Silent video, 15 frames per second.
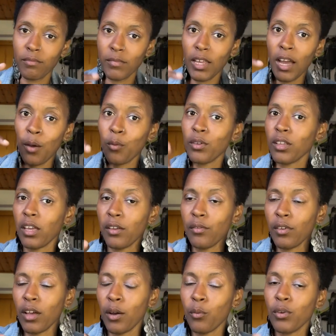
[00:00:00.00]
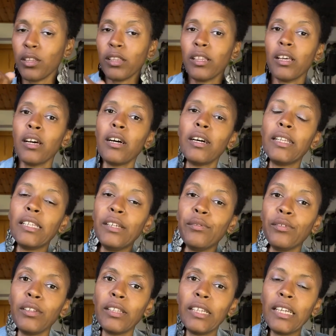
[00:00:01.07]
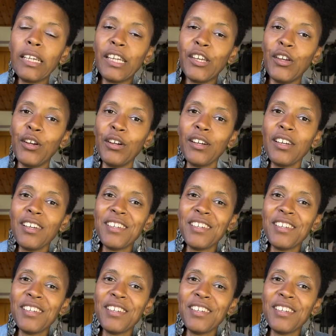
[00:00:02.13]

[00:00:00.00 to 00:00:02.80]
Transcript: I will leave the link here